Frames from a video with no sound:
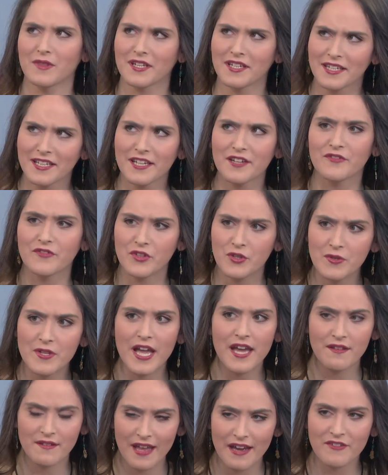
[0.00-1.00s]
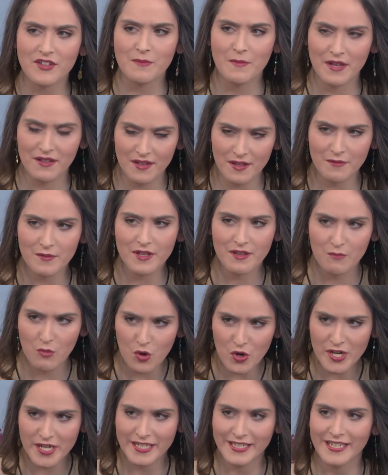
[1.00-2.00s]
literally a few days after my son was
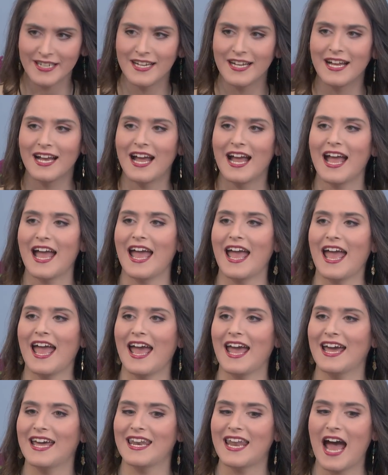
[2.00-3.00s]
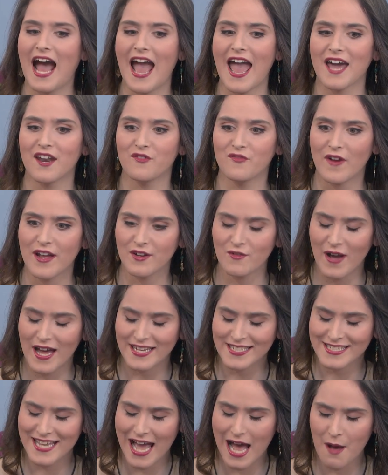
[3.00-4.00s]
born. And I had a friend who had
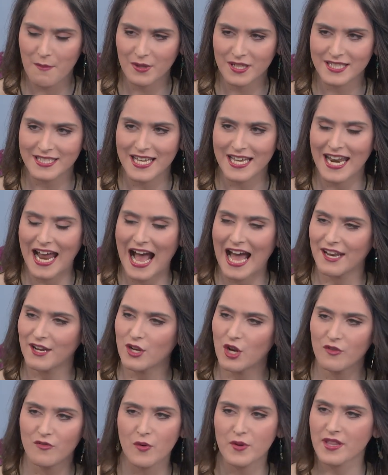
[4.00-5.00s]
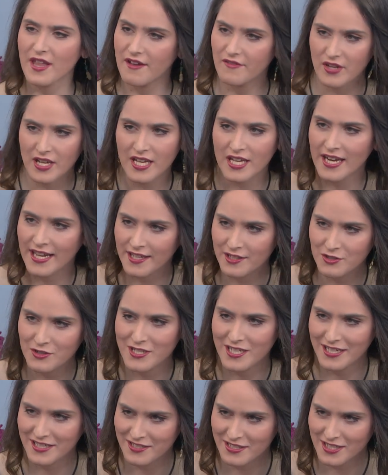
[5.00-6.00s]
a tablet that I don't know if was ever connected
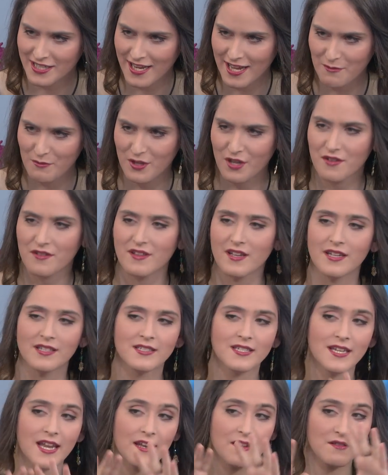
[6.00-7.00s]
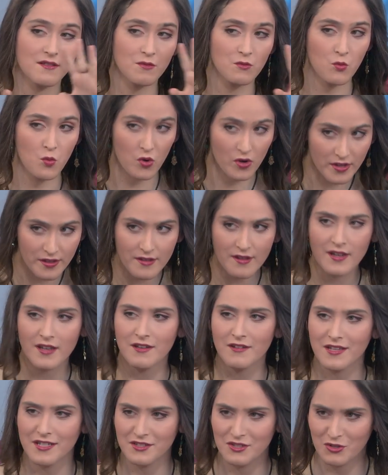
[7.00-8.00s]
to the internet because the internet is the worst thing
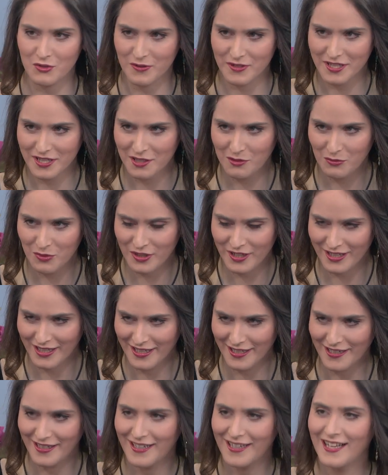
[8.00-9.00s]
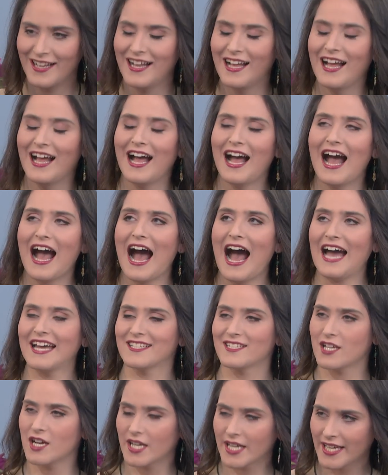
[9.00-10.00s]
you can do in the community. Mm. I
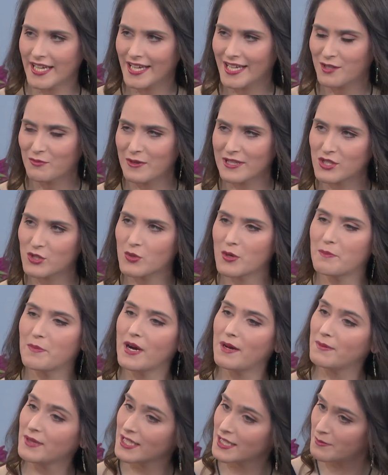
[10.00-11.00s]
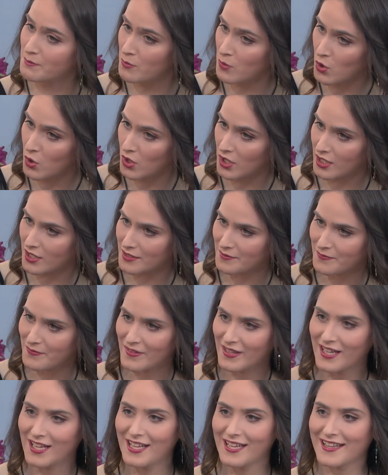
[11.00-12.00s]
took it, went to a public mall
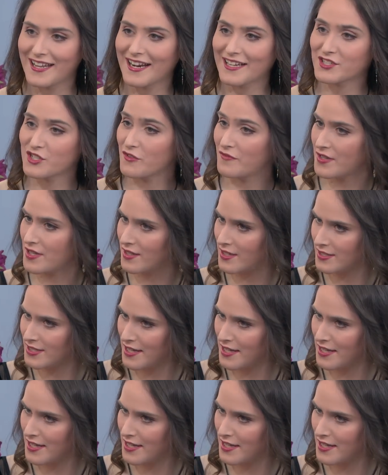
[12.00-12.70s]
that I actually visited